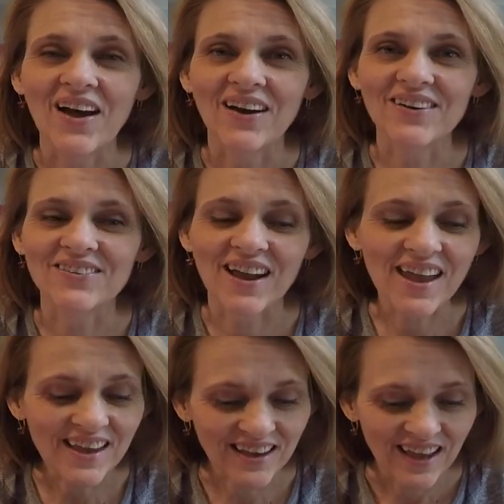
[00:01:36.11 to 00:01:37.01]
All
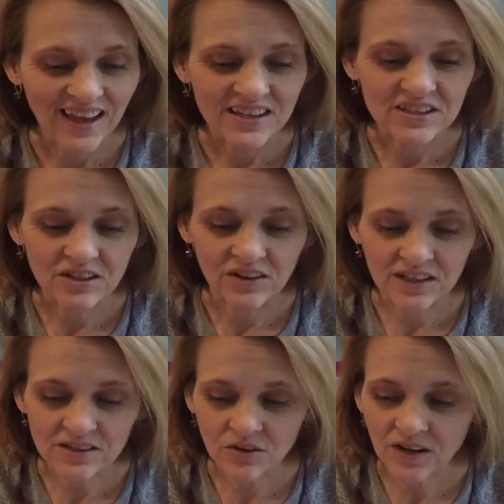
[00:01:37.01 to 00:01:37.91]
right, so
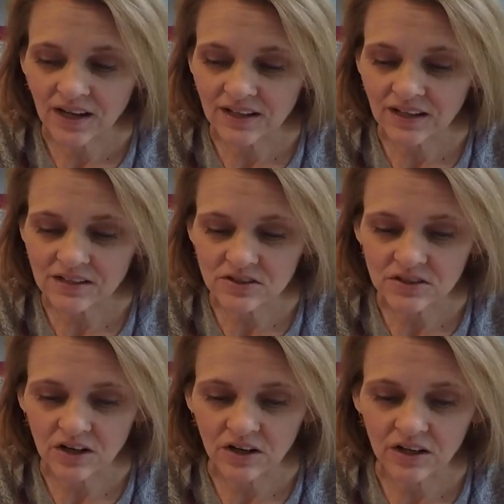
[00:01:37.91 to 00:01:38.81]
let's go ahead and get
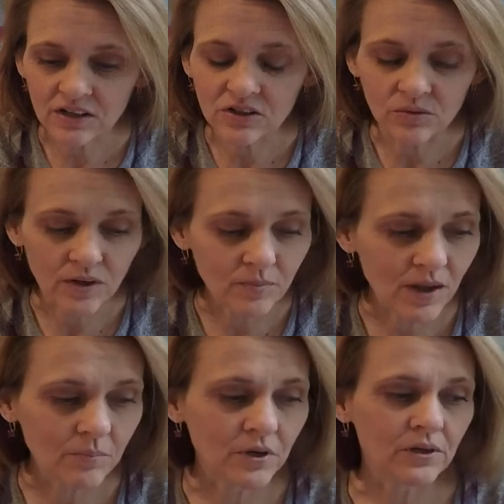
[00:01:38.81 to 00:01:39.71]
started. You'll
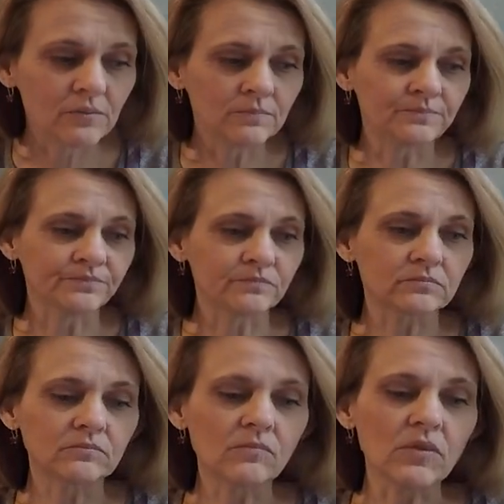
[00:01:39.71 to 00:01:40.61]
remember
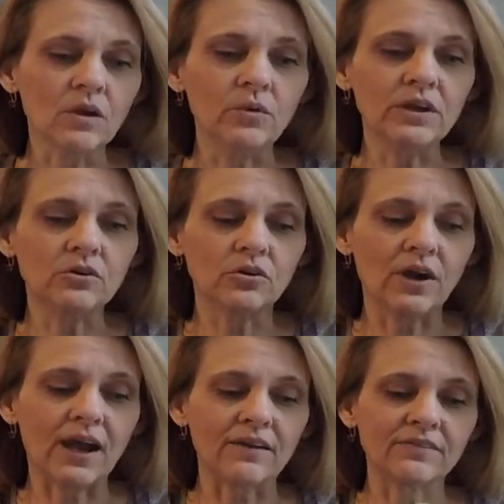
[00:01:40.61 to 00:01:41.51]
we
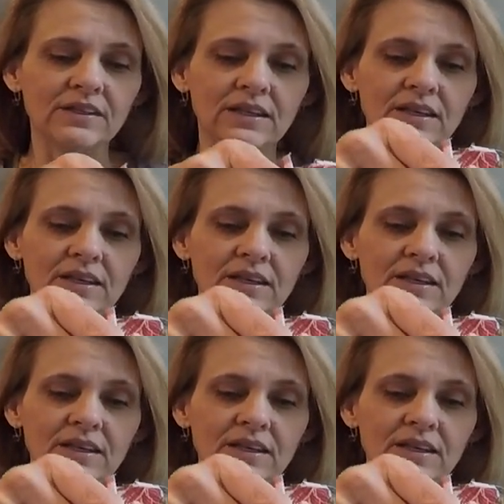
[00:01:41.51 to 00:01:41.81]
crafted